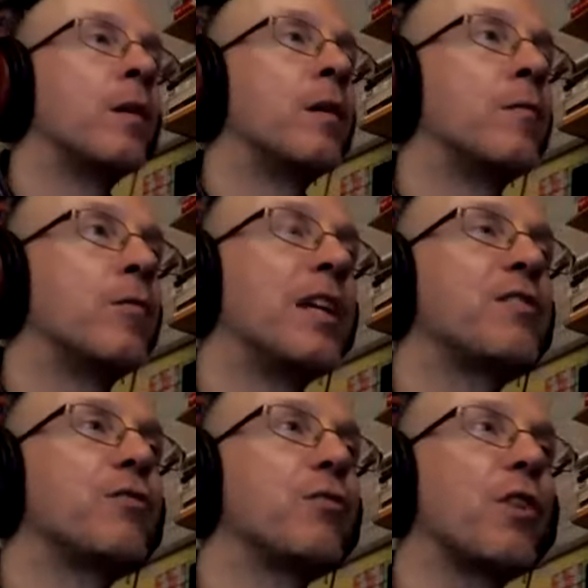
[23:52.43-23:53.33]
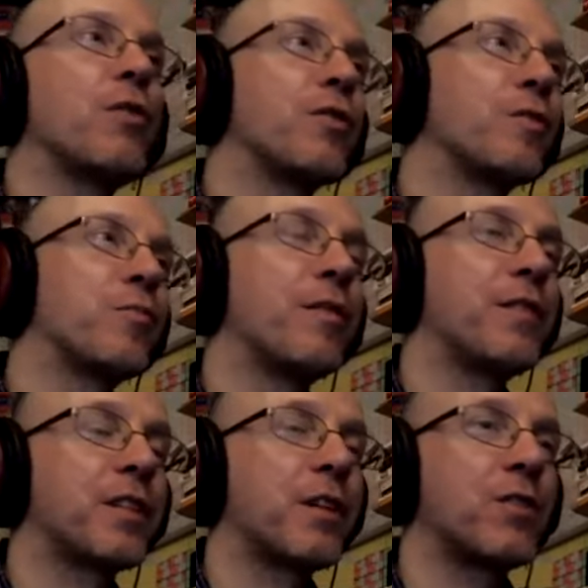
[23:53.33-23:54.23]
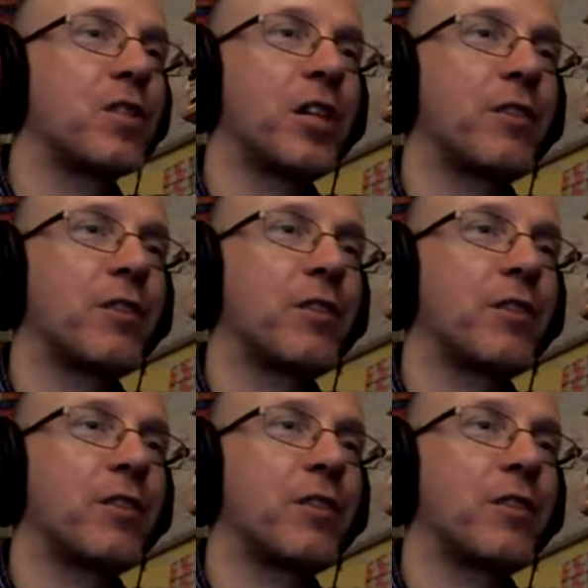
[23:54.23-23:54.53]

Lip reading: Or at least all the author's profits go to charity.